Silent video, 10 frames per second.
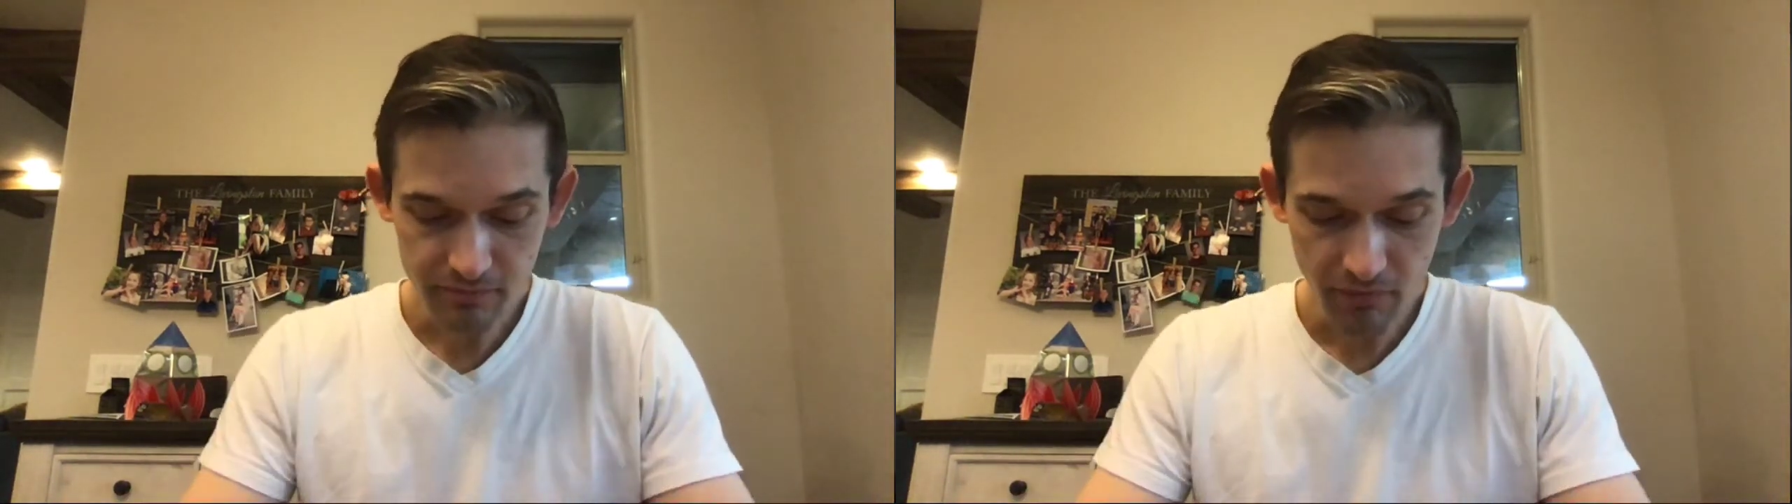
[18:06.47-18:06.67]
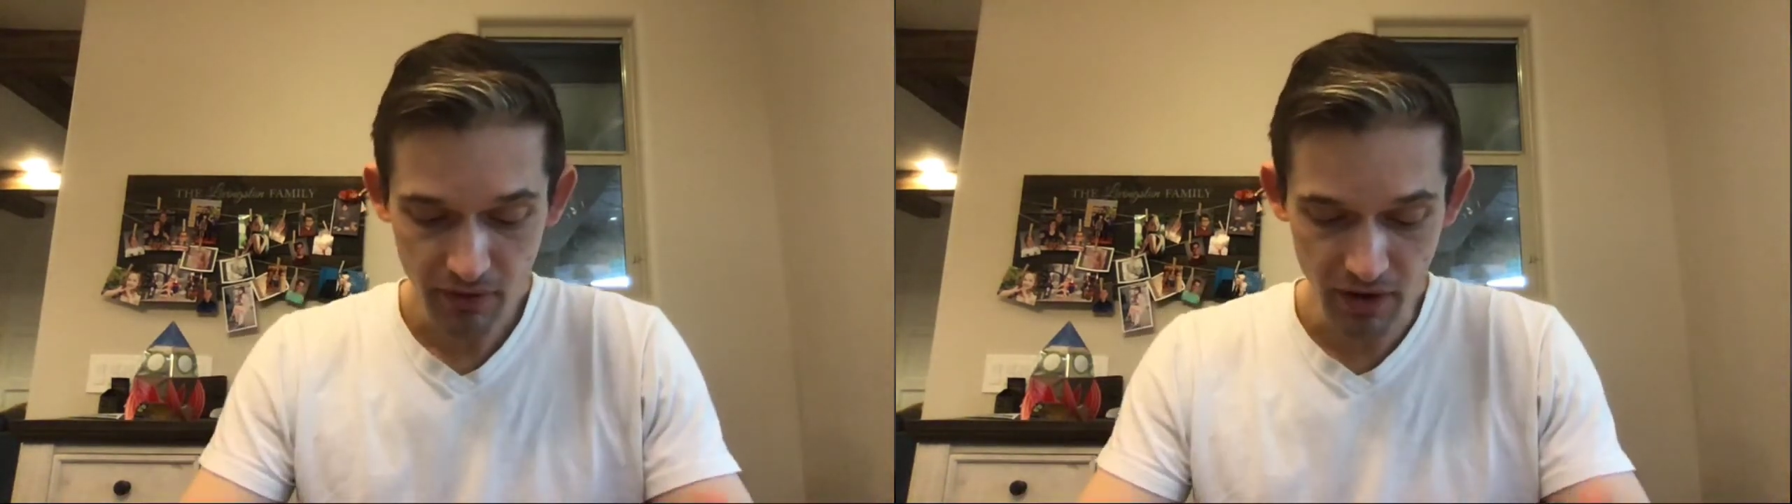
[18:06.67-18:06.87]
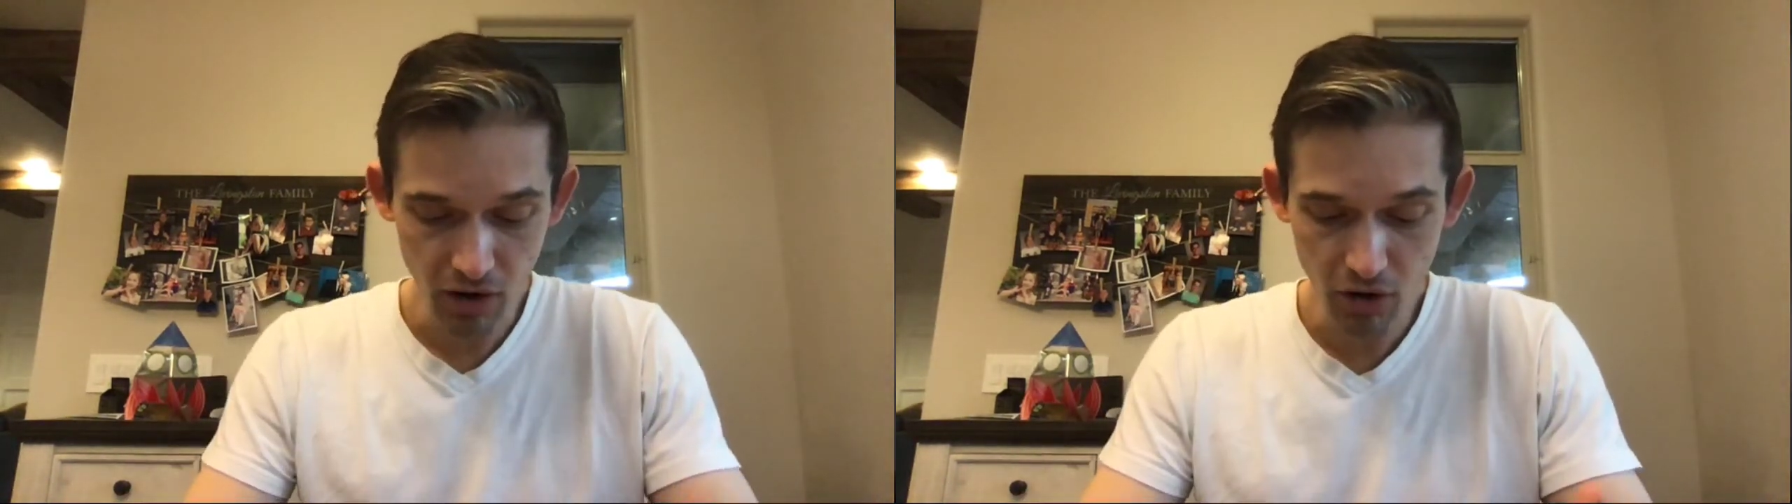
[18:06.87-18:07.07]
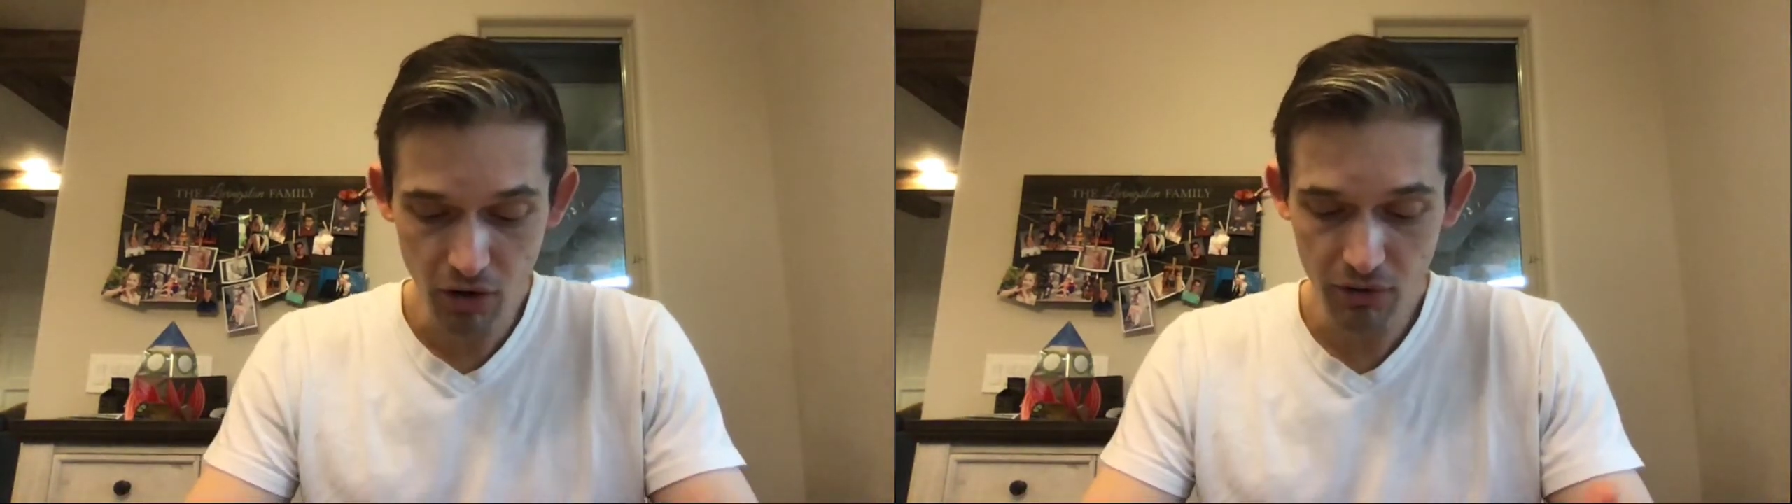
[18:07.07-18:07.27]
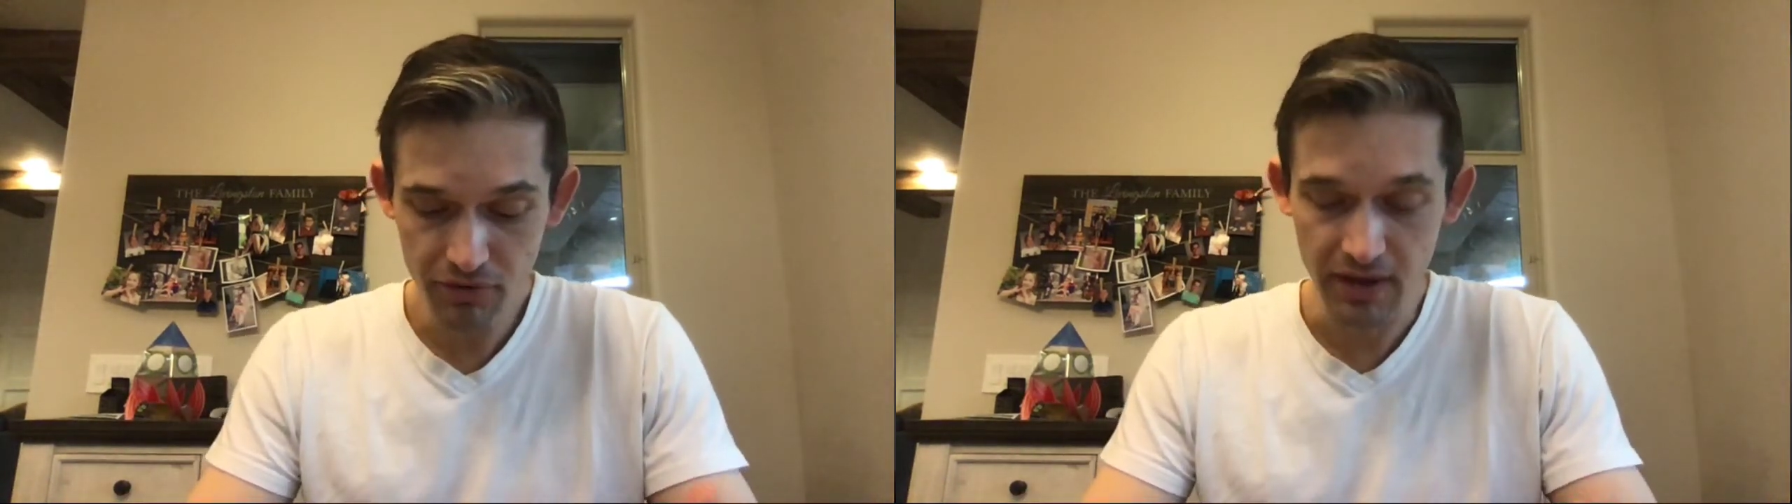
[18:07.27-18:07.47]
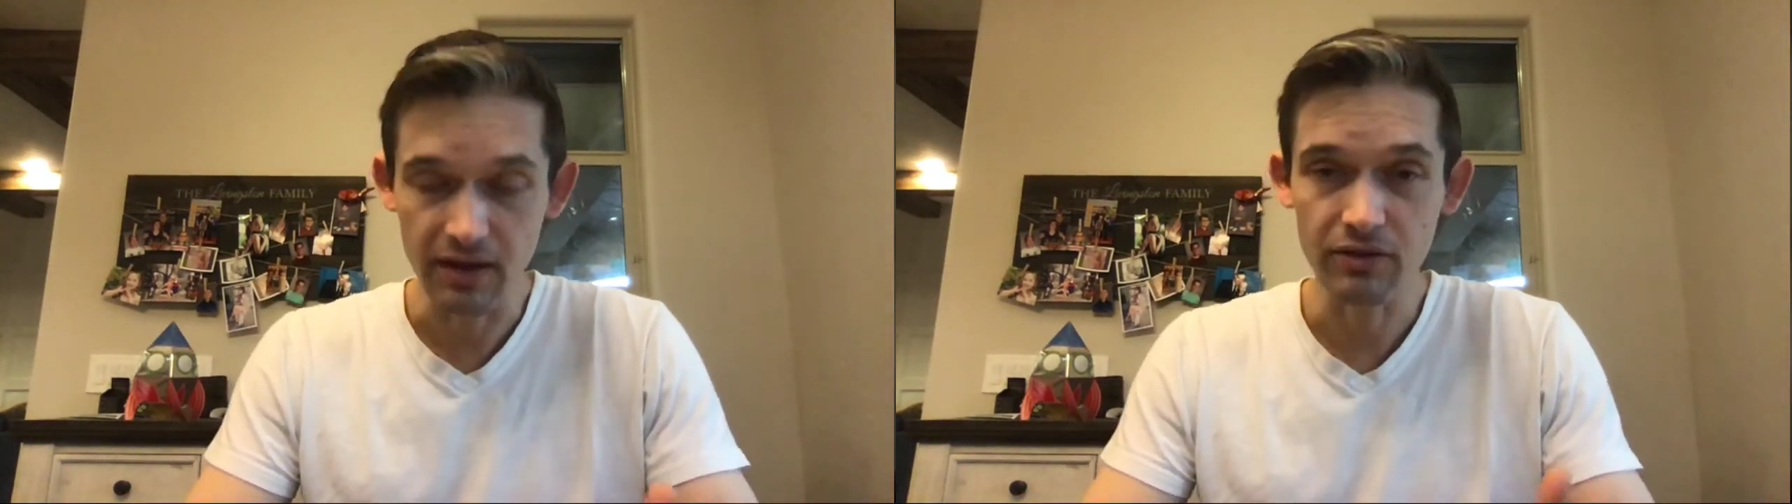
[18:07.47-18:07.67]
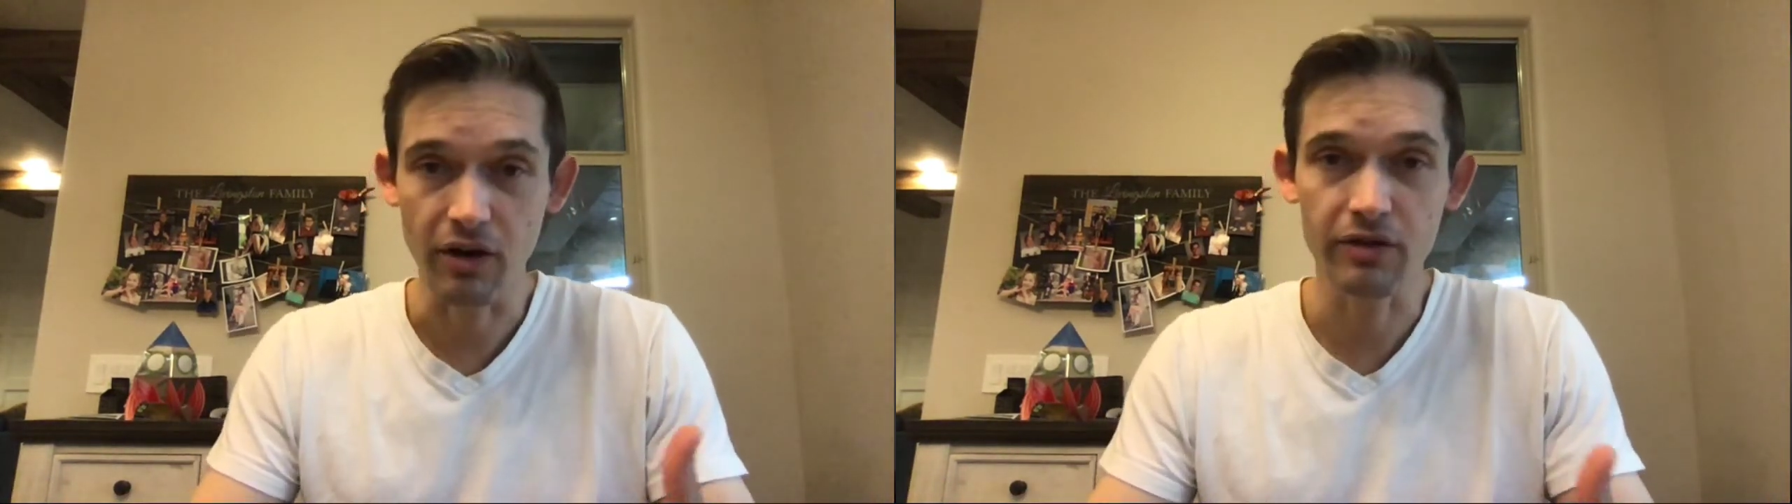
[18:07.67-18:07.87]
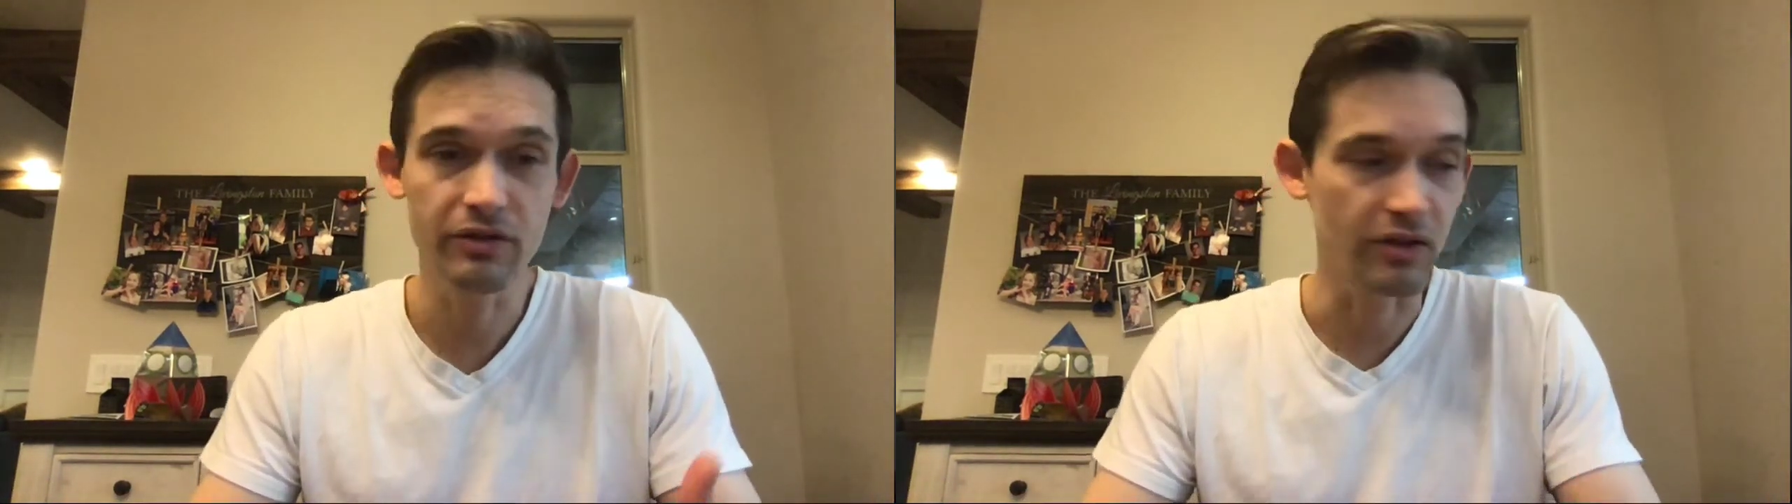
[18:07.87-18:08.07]
that all things
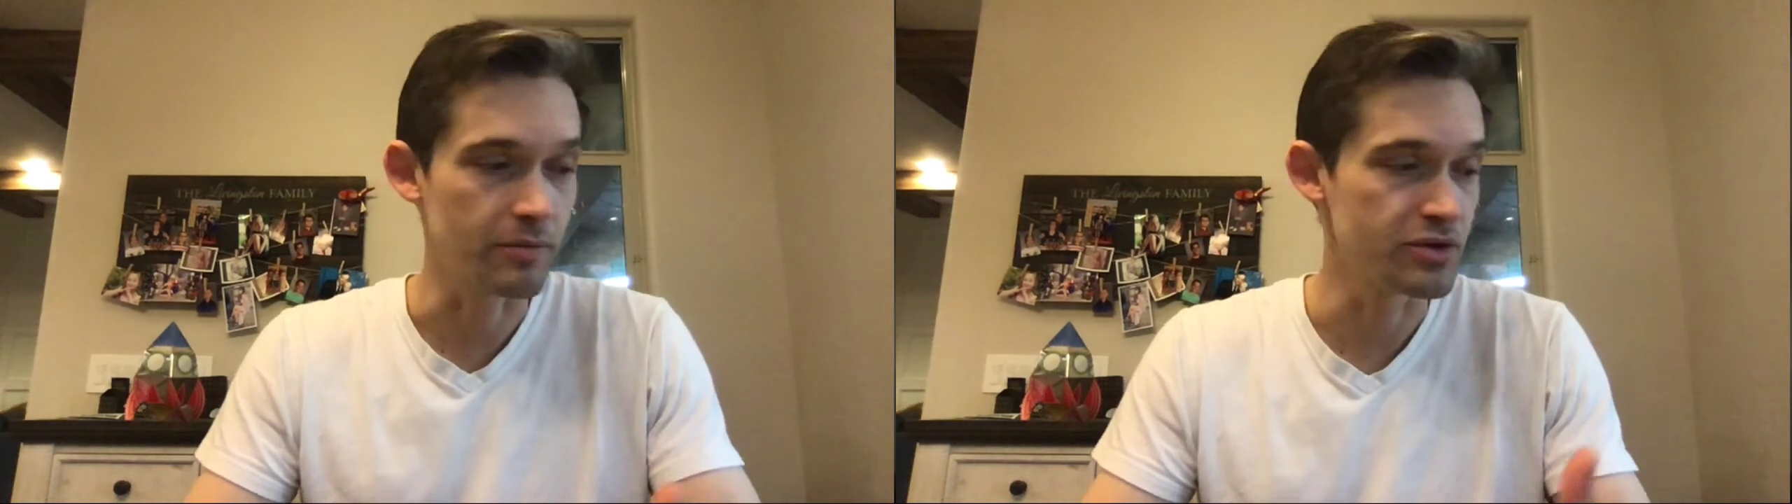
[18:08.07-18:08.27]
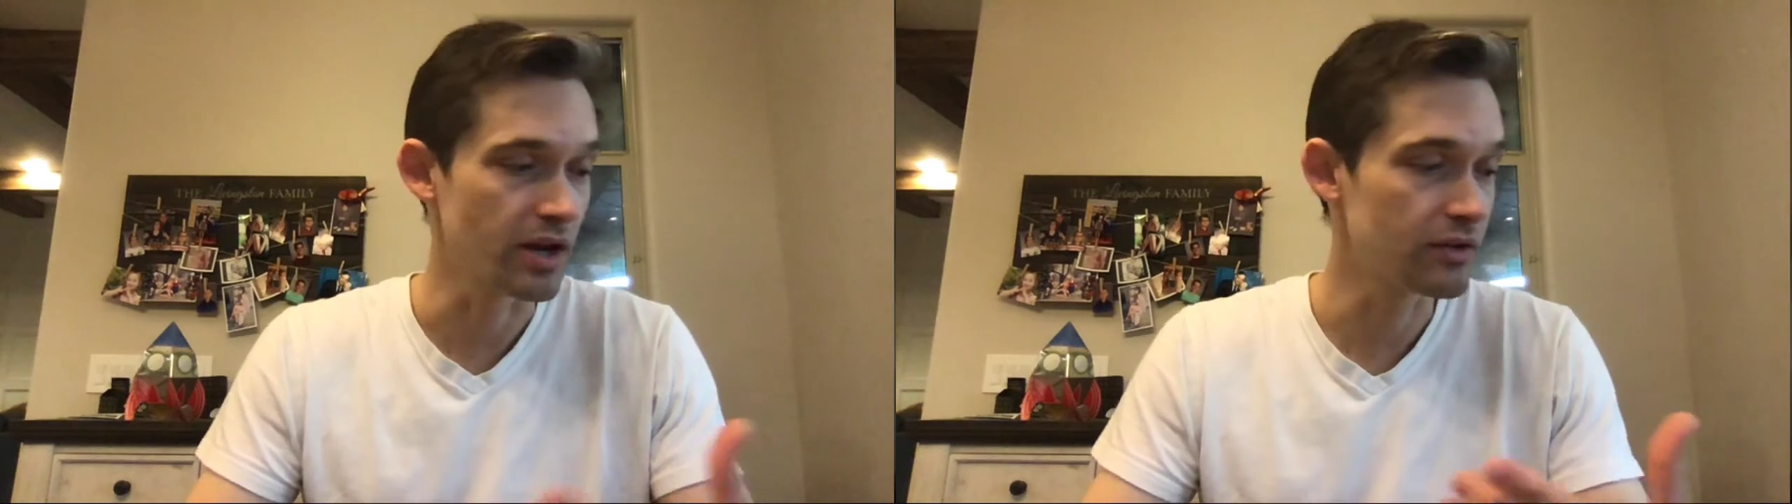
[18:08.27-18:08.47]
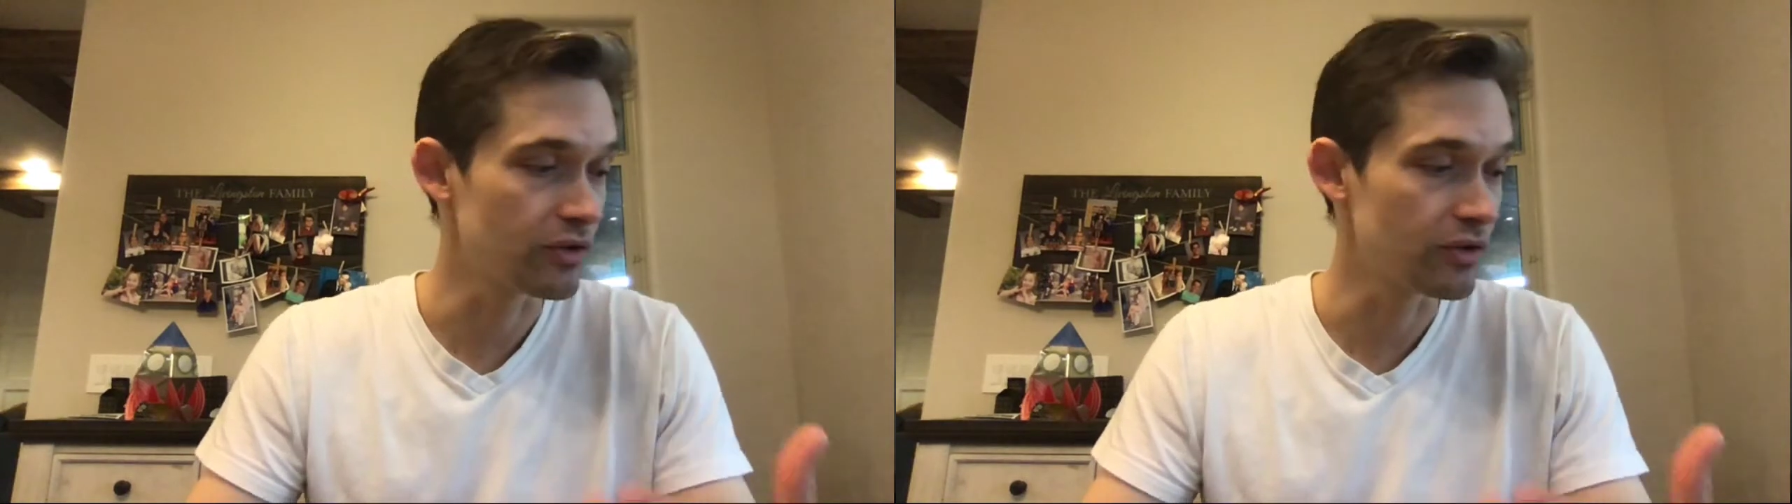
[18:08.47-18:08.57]
are subject